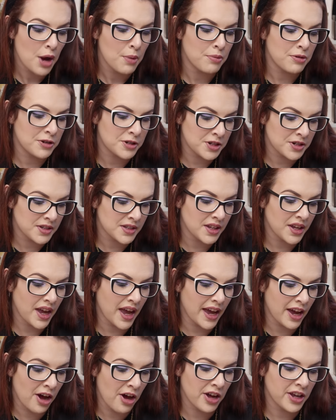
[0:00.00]
producing
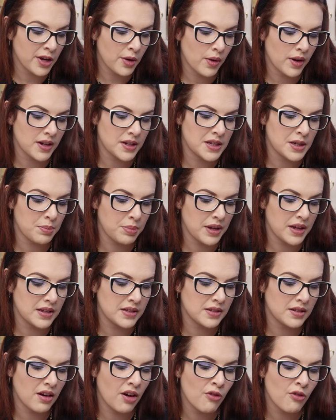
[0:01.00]
a high-quality piece